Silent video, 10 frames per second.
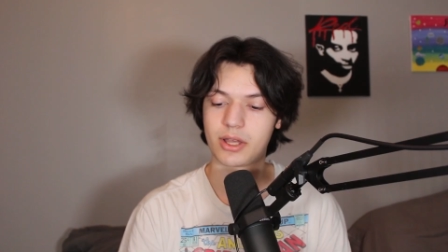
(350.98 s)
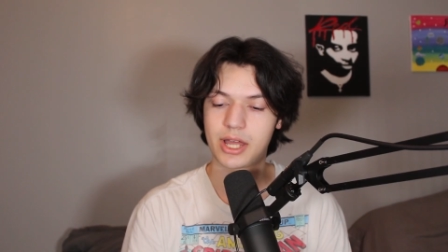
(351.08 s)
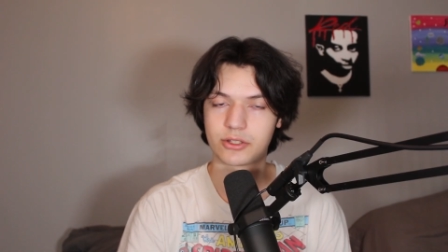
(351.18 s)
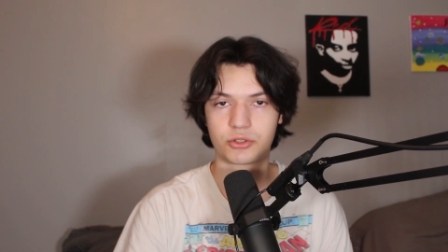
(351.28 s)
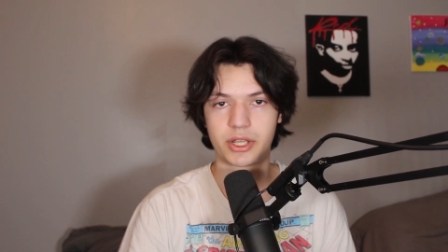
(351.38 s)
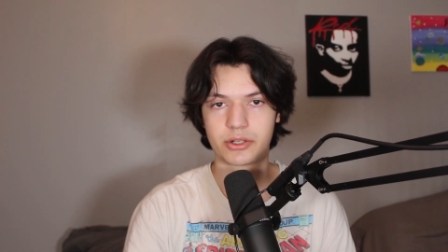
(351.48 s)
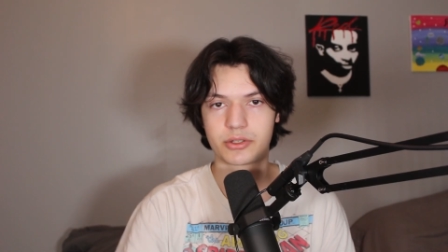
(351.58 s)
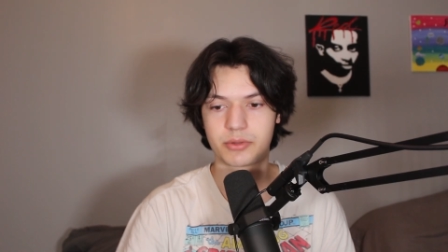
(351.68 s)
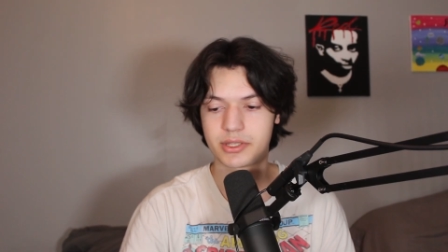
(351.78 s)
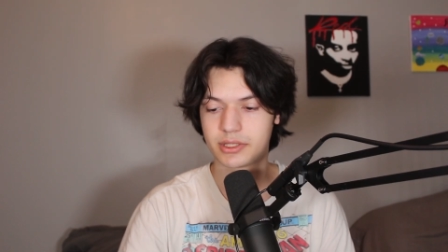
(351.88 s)
a lot of
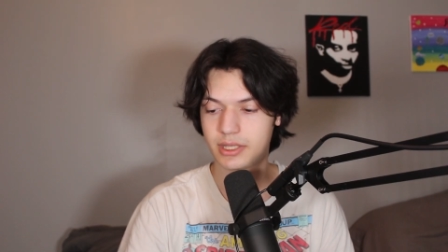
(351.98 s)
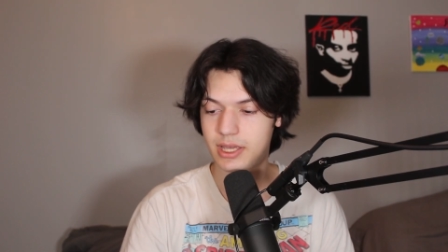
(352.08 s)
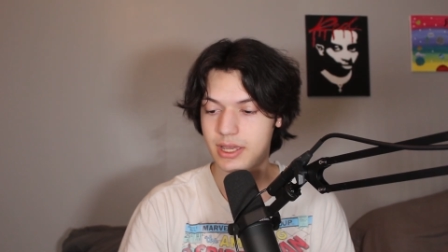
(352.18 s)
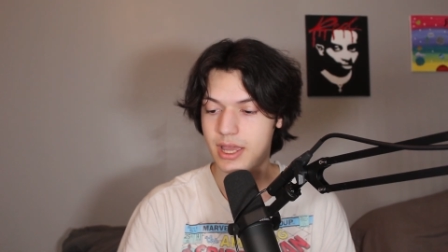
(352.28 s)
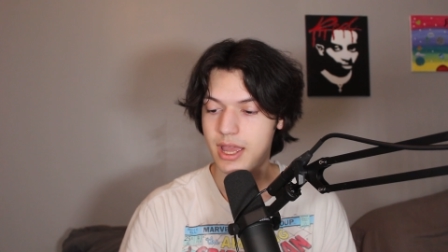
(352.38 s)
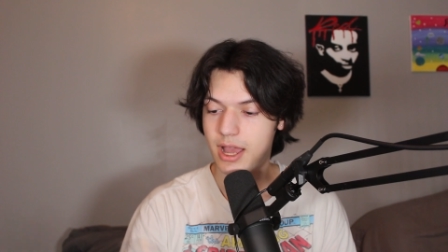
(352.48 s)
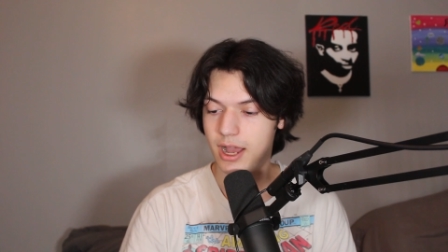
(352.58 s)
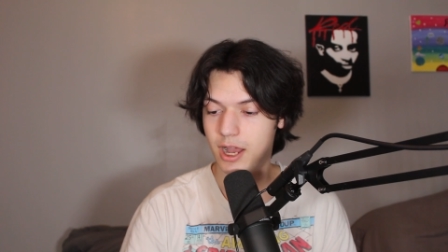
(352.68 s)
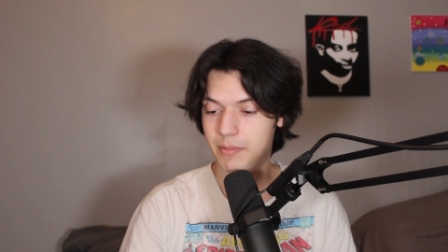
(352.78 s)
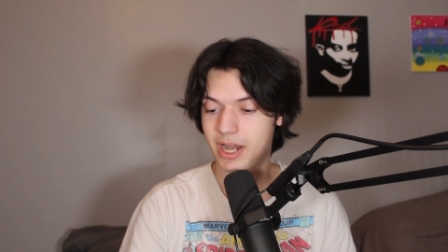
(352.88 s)
trainers recently,
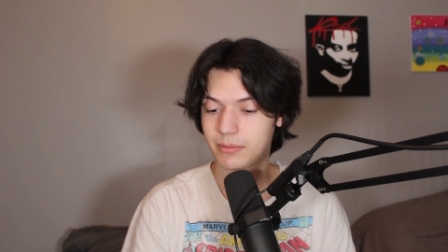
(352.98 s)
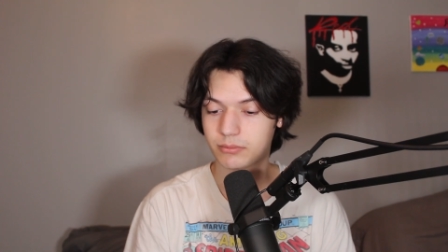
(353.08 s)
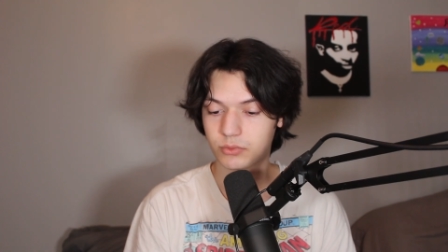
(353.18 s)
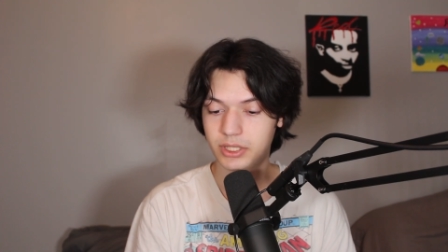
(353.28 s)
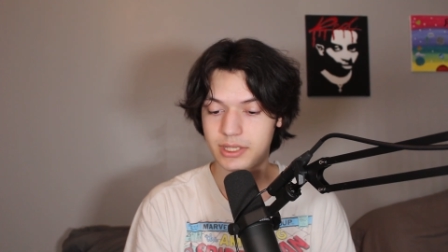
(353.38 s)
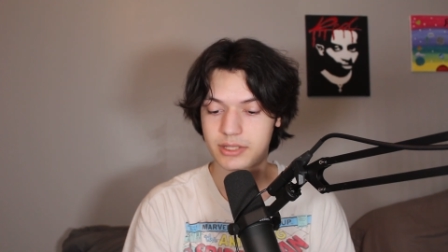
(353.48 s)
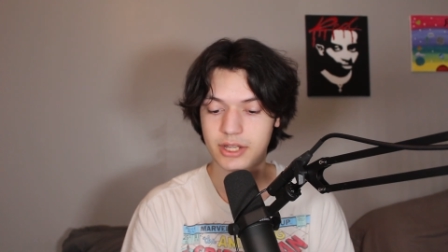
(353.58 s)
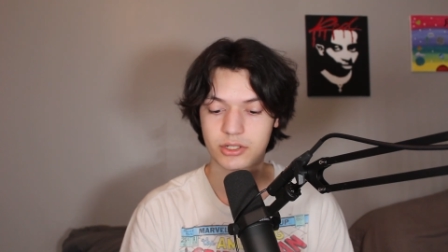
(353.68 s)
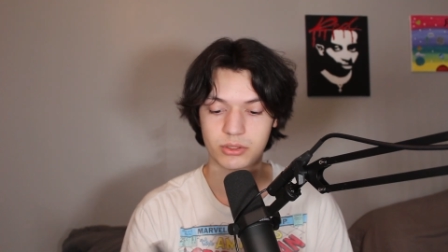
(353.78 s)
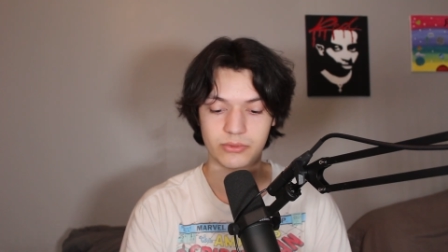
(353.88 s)
and I'm really
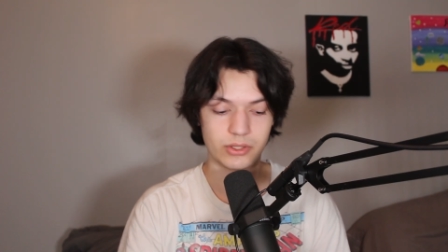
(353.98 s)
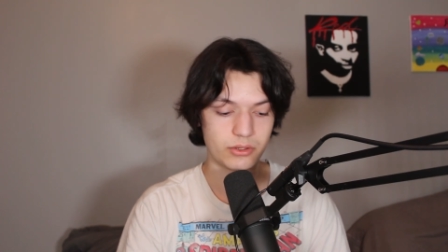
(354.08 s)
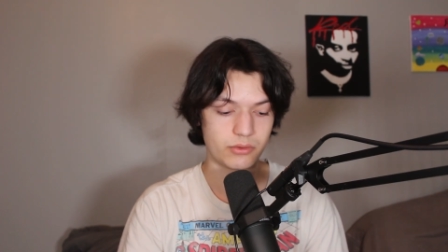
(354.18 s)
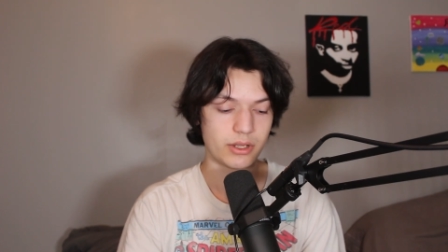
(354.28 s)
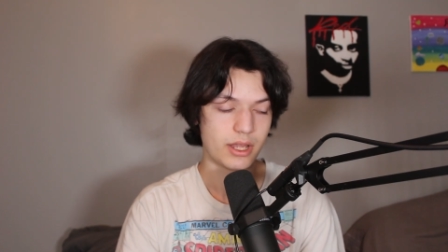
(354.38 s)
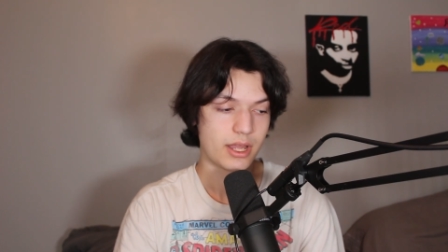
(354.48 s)
excited to review